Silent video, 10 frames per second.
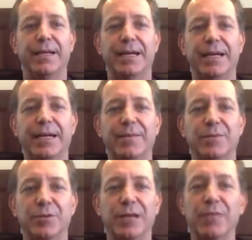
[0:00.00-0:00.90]

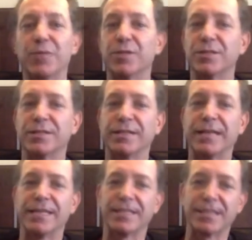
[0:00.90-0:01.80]
So
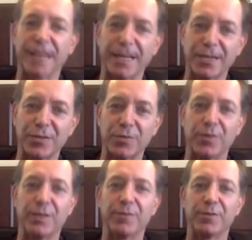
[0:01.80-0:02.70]
that's exciting. So
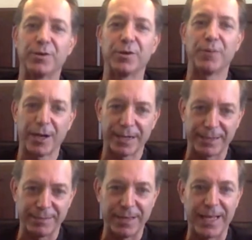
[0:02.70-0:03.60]
we're able to go to
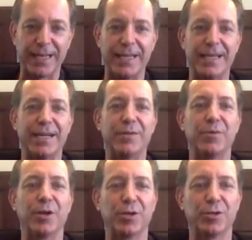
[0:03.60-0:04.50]
market. And
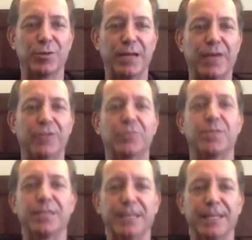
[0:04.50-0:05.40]
we also
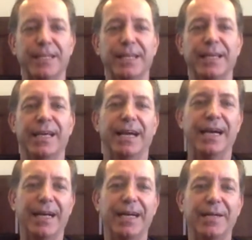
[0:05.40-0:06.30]
announced recently,
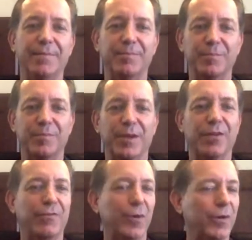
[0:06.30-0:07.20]

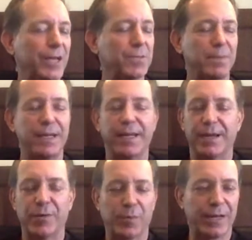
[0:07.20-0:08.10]
the phone has
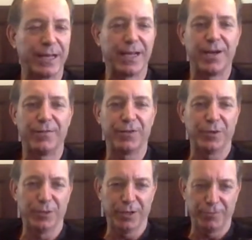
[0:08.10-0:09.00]
been ringing off
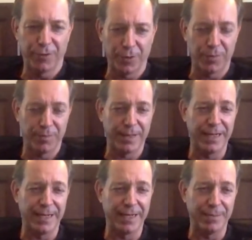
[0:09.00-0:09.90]
the hook for
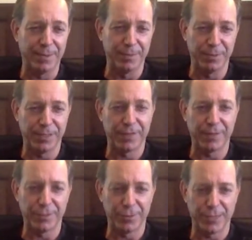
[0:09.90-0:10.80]
people that are
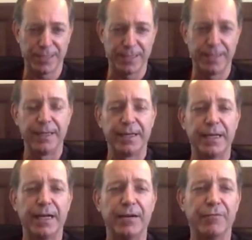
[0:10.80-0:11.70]
interested,
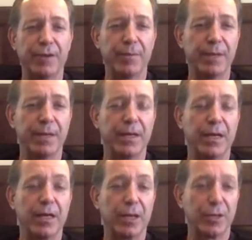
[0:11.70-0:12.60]
from
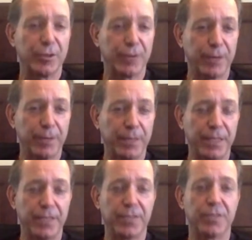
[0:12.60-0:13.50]
larger
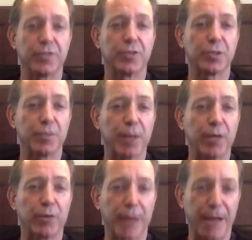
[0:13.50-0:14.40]
LPs to
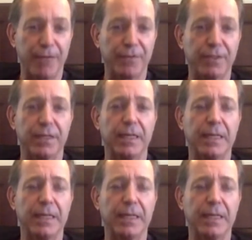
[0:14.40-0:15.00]
small craft